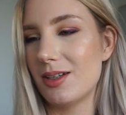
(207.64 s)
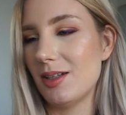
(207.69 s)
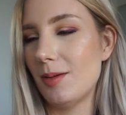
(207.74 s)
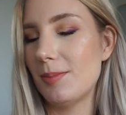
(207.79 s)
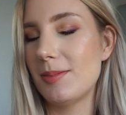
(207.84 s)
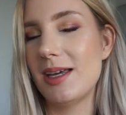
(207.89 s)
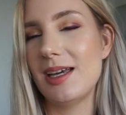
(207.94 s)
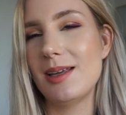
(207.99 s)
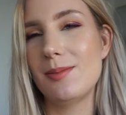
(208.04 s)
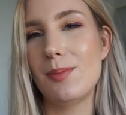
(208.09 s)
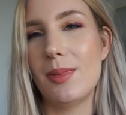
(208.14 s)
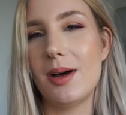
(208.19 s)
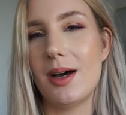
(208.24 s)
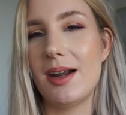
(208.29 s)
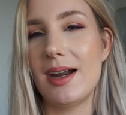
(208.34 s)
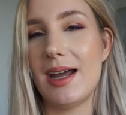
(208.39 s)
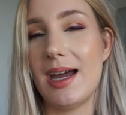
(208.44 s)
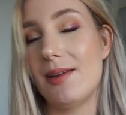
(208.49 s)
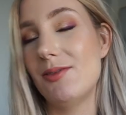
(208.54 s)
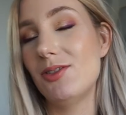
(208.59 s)
update,
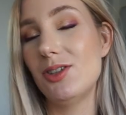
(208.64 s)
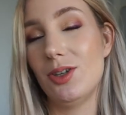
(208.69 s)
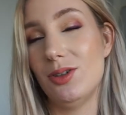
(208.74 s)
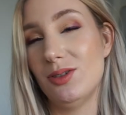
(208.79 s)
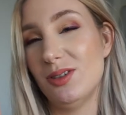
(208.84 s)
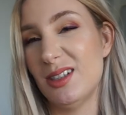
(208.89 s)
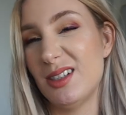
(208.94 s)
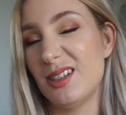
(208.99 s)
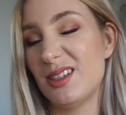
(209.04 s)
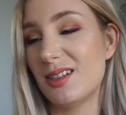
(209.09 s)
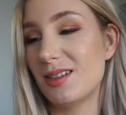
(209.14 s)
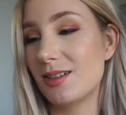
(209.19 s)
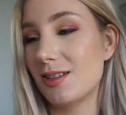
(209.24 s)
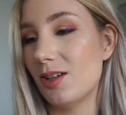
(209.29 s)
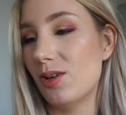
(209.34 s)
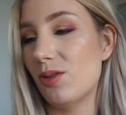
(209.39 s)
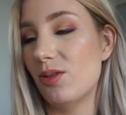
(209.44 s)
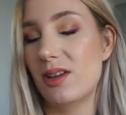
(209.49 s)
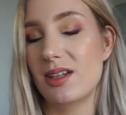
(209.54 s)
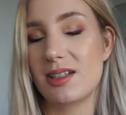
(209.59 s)
but I haven't used this,
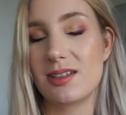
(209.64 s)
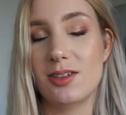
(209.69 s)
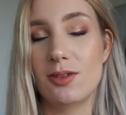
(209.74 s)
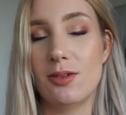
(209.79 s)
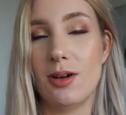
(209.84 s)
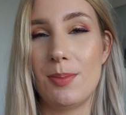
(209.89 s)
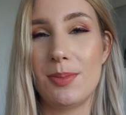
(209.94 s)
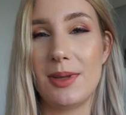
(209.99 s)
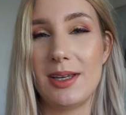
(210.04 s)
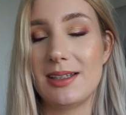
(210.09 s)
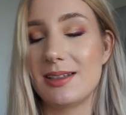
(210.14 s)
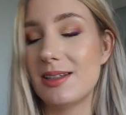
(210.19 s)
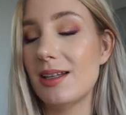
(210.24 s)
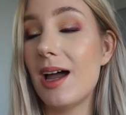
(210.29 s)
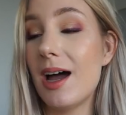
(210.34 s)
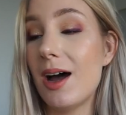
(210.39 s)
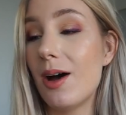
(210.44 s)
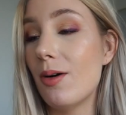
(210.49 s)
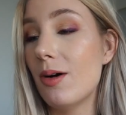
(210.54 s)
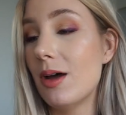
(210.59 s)
so there's no update
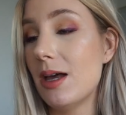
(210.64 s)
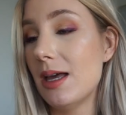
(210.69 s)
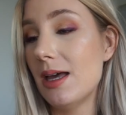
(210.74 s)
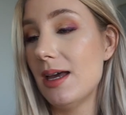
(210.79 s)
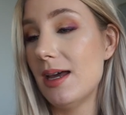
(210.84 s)
now.